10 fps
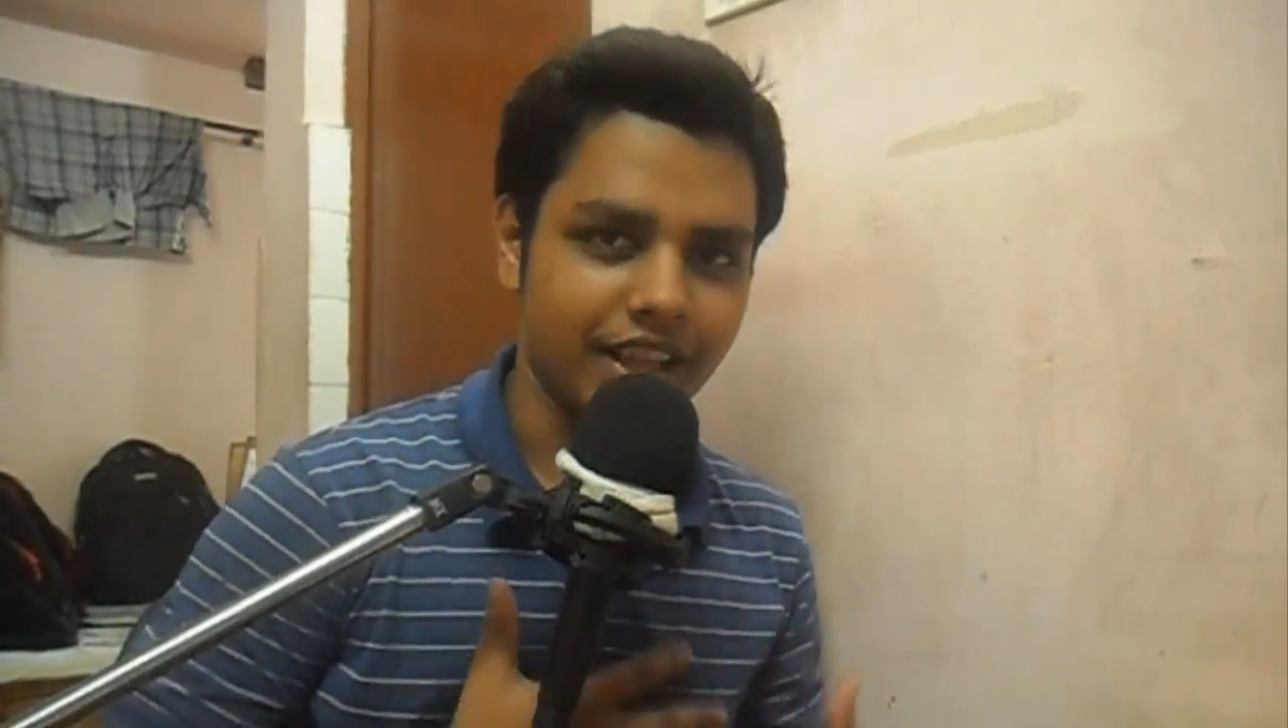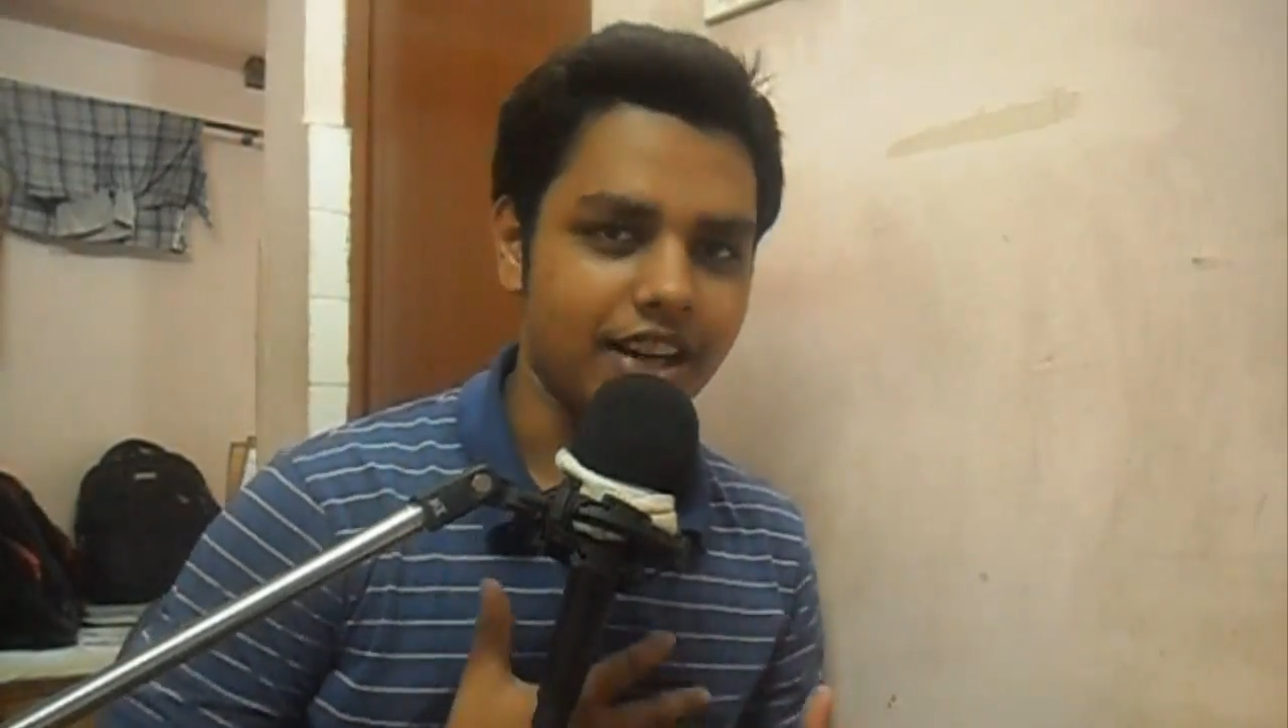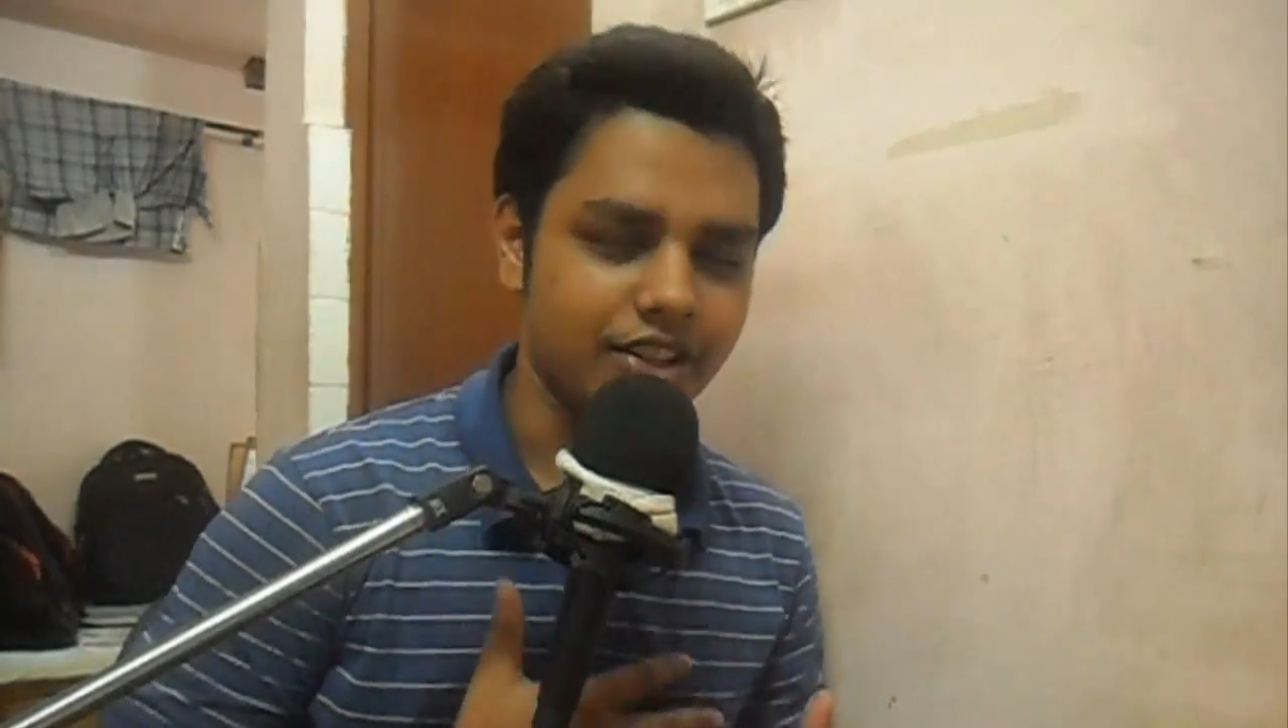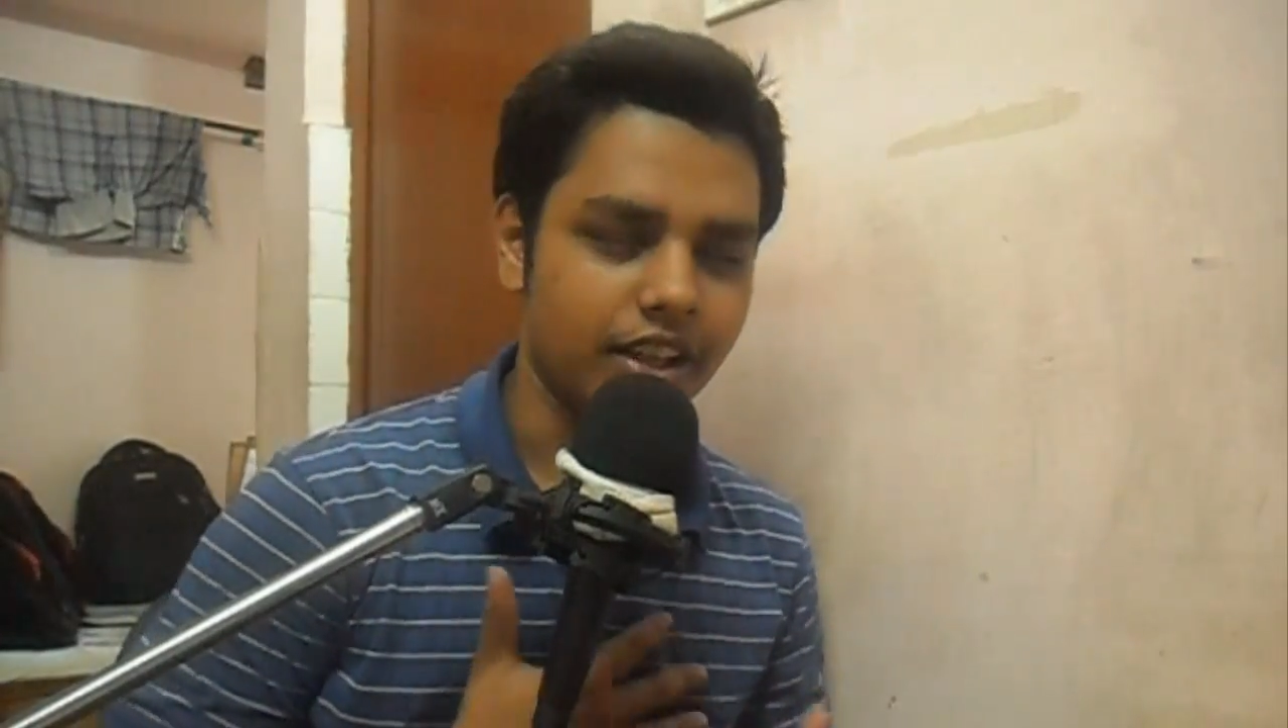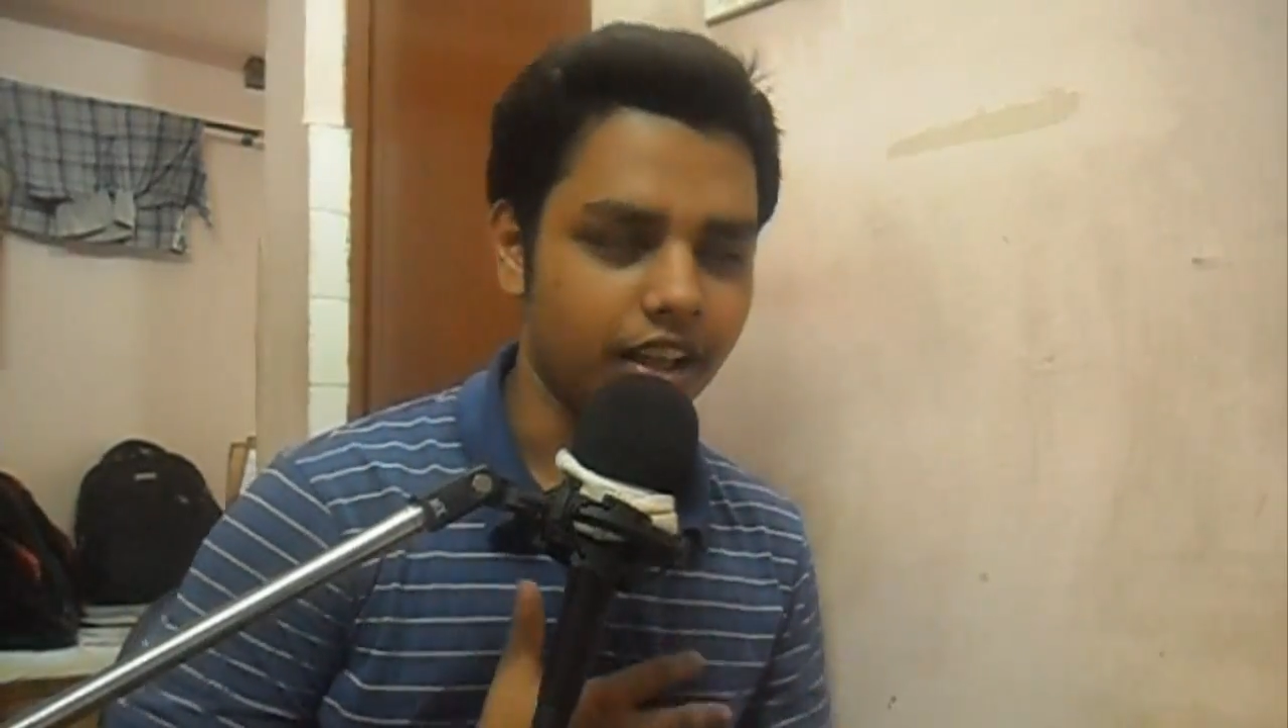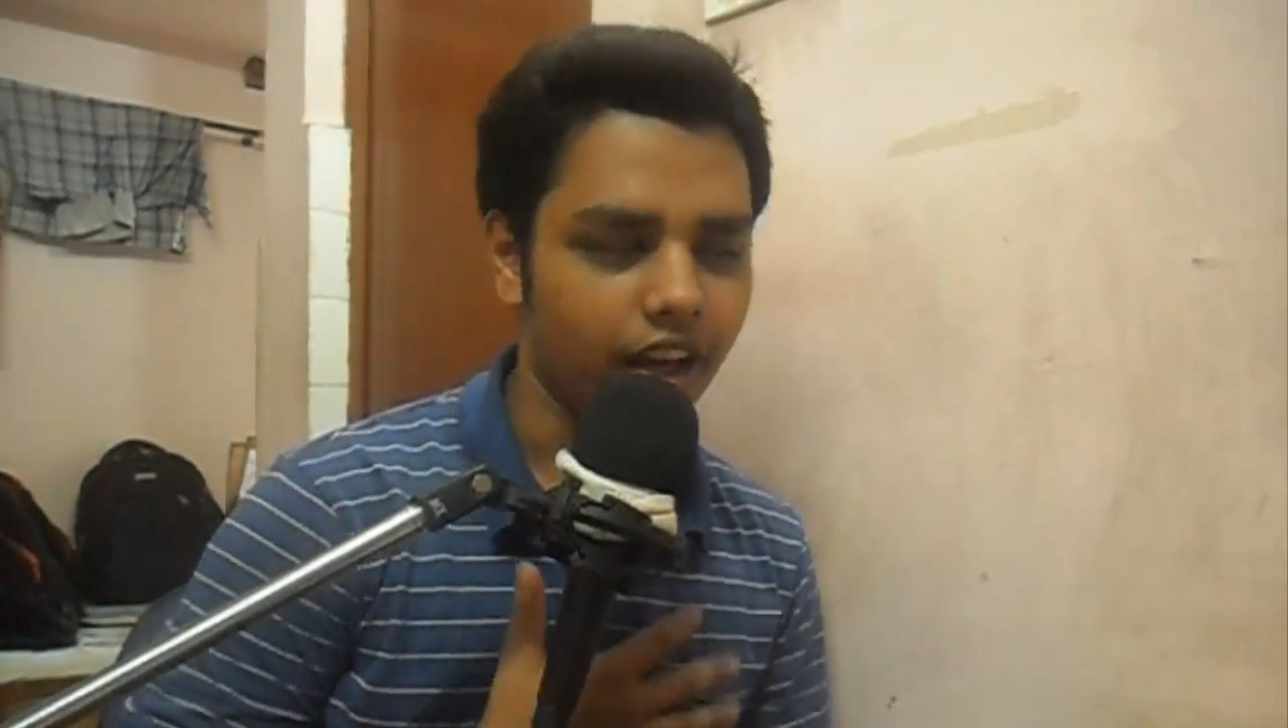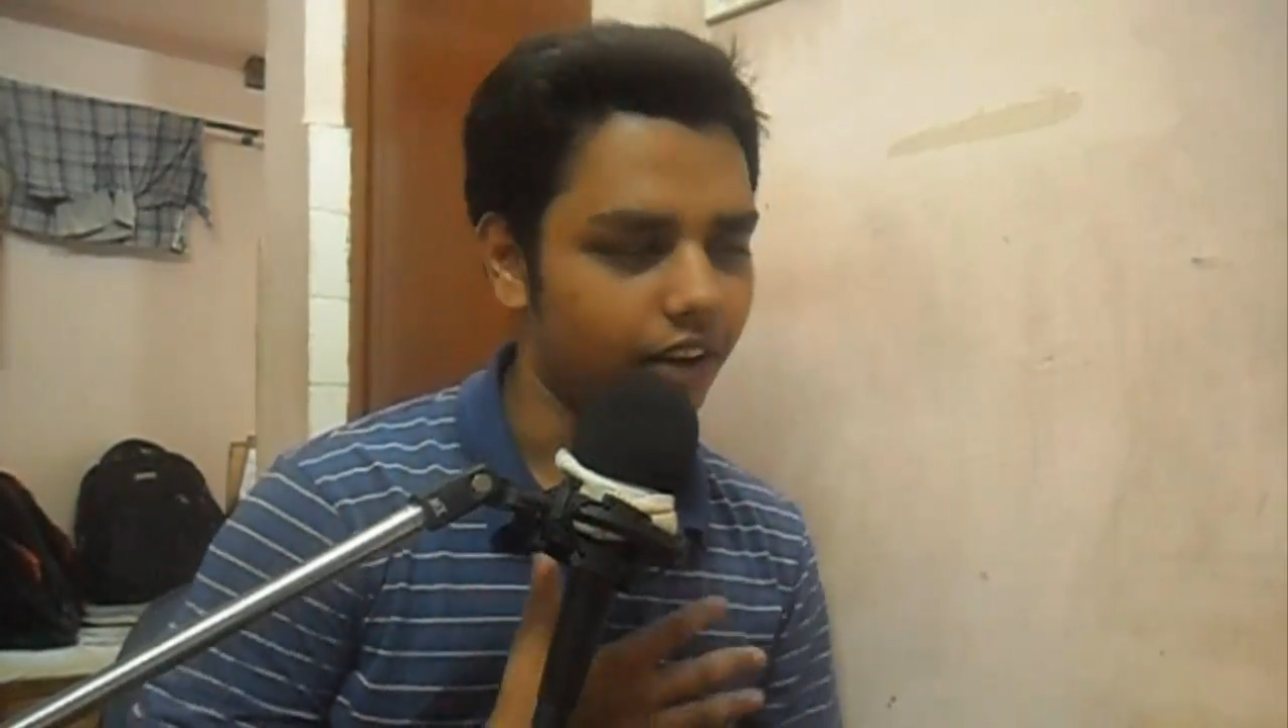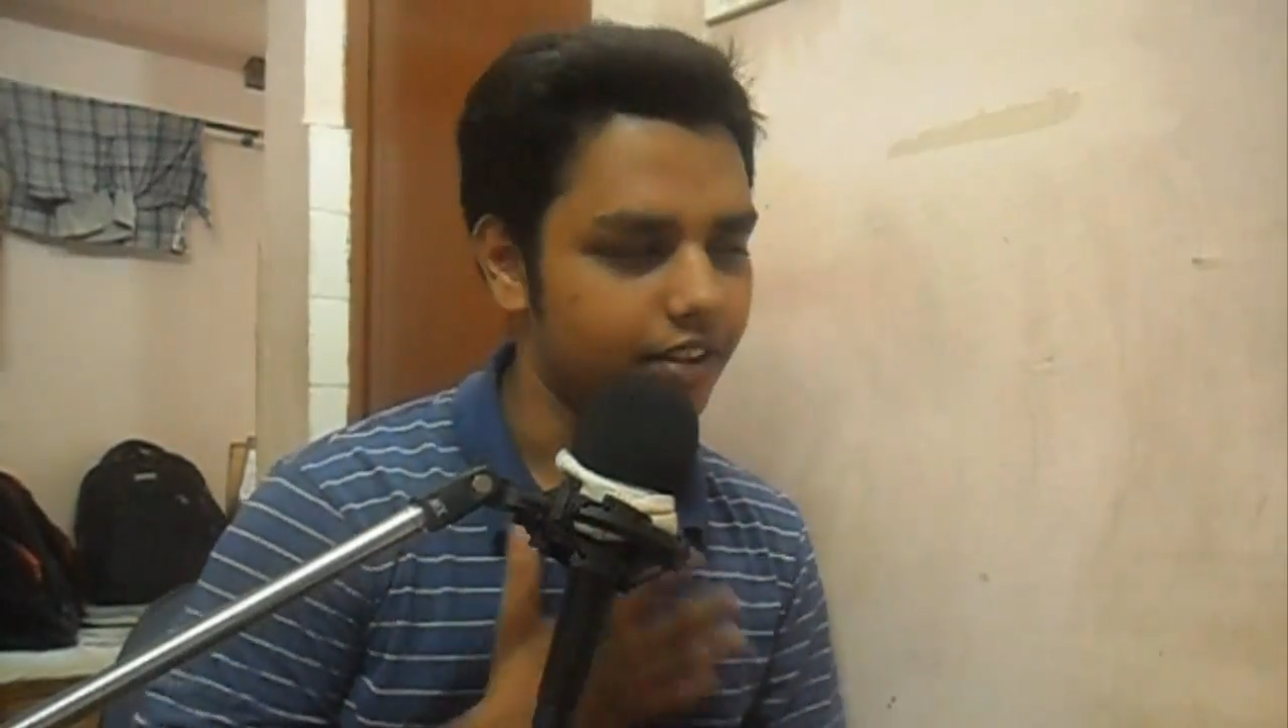touching, you know.